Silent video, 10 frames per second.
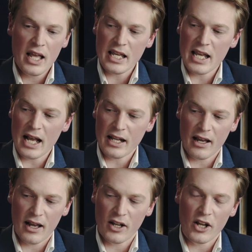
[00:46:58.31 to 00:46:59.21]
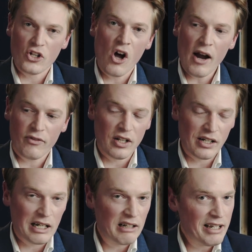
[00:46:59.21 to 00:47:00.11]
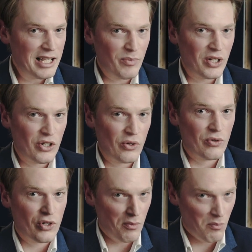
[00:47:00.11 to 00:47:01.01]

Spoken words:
He had a knife that had clearly been used